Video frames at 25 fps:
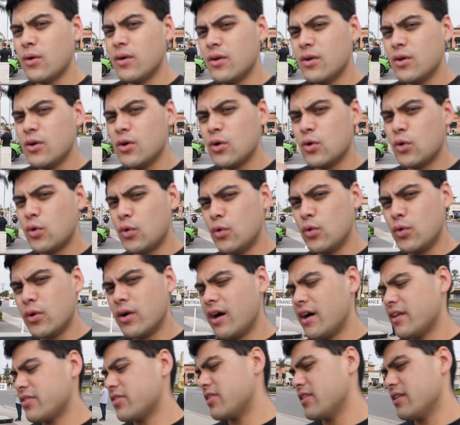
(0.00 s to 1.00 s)
who
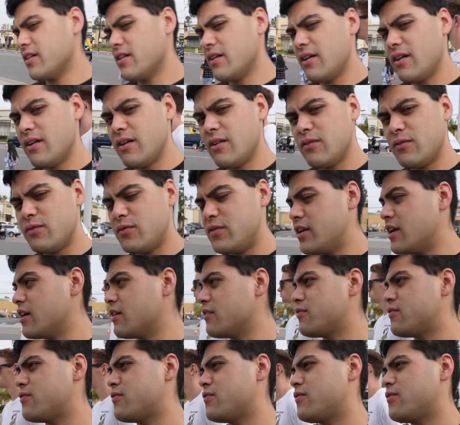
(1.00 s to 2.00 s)
got the
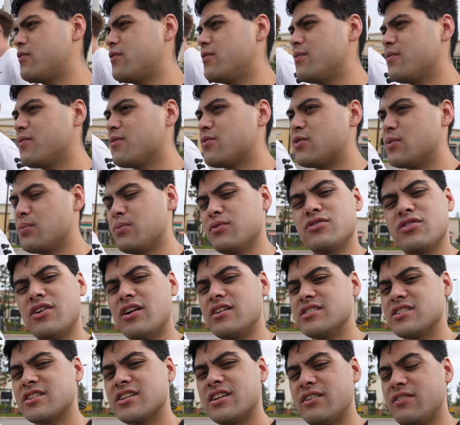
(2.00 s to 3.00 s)
VF
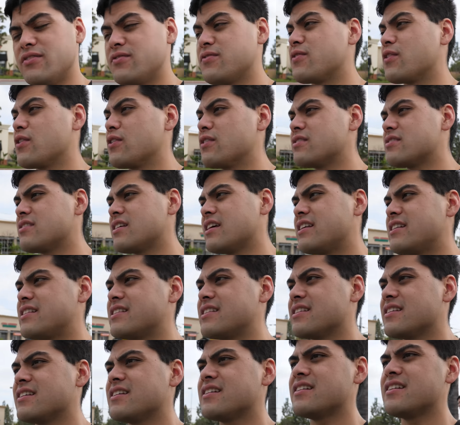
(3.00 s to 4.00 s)
supercharger kit first. And
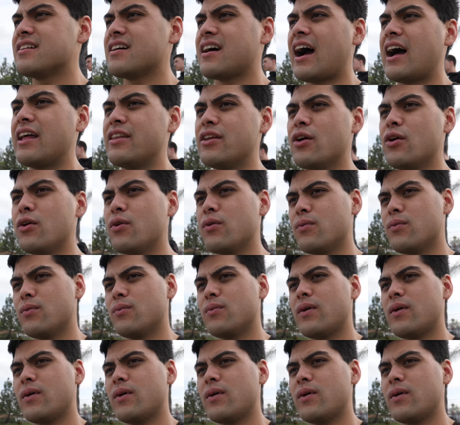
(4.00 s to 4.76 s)
I know